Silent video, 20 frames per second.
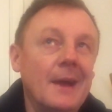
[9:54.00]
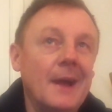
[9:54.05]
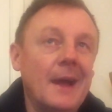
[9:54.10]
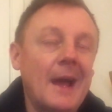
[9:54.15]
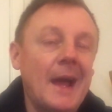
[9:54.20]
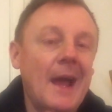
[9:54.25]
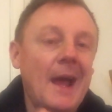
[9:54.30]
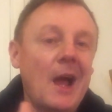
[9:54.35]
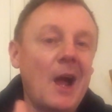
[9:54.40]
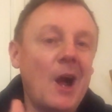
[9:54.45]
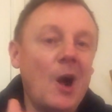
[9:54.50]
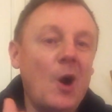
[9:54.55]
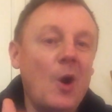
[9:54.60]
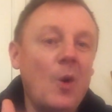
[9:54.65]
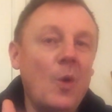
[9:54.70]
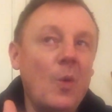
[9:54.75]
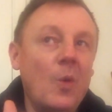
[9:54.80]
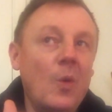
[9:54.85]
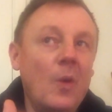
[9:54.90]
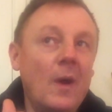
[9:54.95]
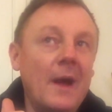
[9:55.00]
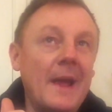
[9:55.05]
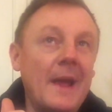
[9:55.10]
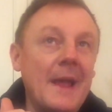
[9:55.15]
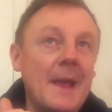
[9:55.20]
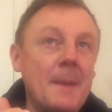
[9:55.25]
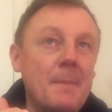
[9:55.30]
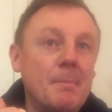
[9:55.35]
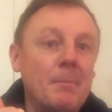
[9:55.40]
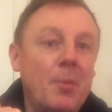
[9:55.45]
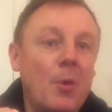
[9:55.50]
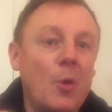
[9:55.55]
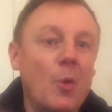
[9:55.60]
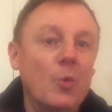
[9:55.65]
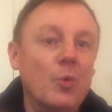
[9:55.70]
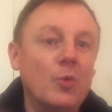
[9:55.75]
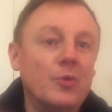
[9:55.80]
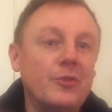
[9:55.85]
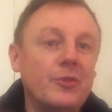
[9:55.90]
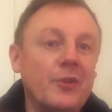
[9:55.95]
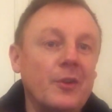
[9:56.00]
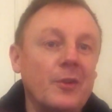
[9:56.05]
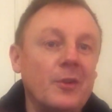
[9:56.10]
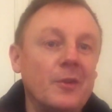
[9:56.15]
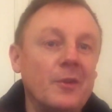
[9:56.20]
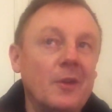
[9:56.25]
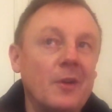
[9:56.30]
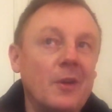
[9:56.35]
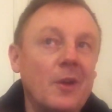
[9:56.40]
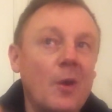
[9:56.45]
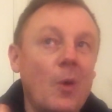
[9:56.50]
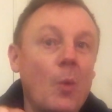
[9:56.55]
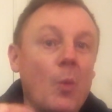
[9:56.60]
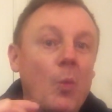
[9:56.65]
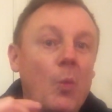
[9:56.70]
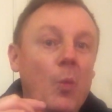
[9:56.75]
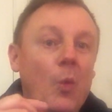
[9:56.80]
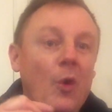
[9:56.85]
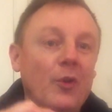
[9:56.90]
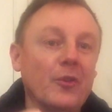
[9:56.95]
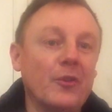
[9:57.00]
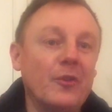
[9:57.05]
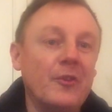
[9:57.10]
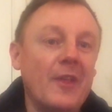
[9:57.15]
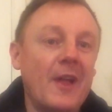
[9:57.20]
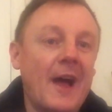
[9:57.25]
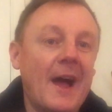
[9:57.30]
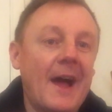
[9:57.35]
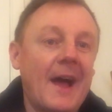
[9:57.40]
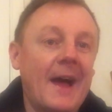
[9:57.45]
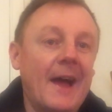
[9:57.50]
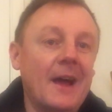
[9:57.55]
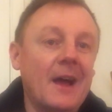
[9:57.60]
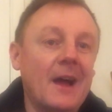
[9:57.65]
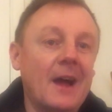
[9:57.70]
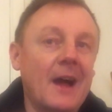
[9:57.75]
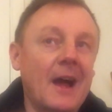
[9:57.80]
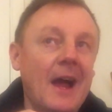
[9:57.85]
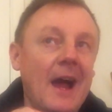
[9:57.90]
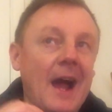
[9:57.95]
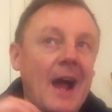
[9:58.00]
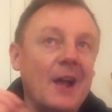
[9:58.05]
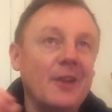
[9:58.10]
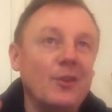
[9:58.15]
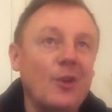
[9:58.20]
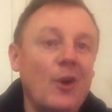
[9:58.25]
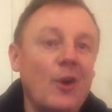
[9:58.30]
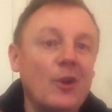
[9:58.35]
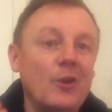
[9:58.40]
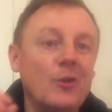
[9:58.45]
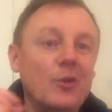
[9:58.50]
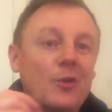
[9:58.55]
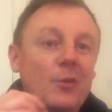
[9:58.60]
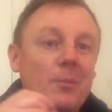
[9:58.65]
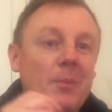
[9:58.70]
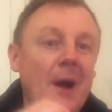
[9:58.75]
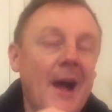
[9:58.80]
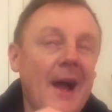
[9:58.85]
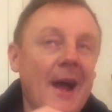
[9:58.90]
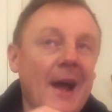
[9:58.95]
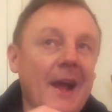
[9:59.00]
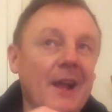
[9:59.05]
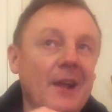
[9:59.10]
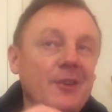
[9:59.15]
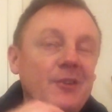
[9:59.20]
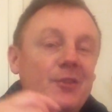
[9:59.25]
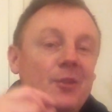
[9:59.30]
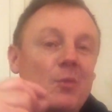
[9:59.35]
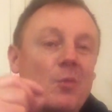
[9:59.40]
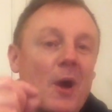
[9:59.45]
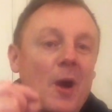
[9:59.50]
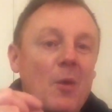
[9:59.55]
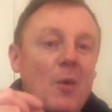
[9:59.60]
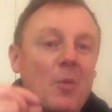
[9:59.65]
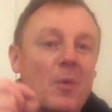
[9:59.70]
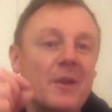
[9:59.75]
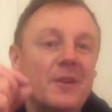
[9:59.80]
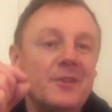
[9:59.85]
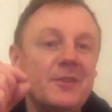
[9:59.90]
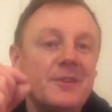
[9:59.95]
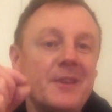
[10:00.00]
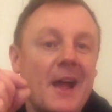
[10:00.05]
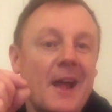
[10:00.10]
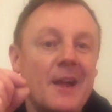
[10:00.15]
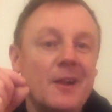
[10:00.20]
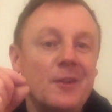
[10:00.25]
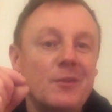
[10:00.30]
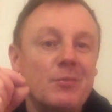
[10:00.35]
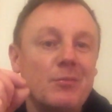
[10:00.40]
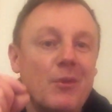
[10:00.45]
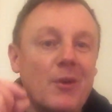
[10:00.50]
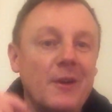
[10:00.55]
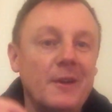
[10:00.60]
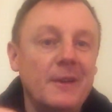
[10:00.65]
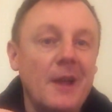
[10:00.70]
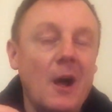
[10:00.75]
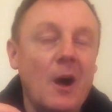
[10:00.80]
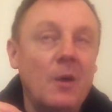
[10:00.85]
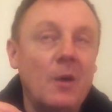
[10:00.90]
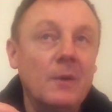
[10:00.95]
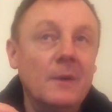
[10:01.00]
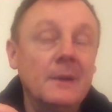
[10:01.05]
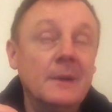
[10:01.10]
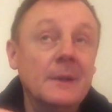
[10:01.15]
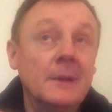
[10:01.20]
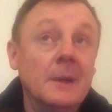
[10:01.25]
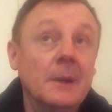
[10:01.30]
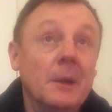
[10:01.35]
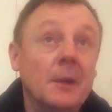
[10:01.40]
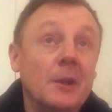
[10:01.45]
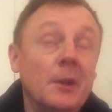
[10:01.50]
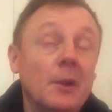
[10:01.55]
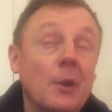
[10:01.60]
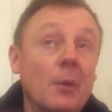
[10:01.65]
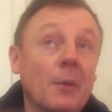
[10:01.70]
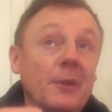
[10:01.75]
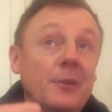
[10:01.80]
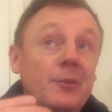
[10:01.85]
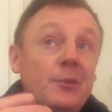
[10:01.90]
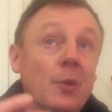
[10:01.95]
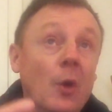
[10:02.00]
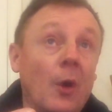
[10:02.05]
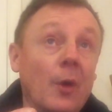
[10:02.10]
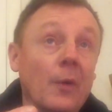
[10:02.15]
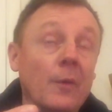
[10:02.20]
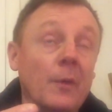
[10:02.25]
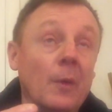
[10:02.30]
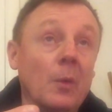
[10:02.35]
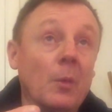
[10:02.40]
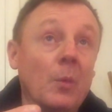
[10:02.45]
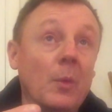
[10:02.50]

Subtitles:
How important was that as I look back to where we stand right now. You know, it's not that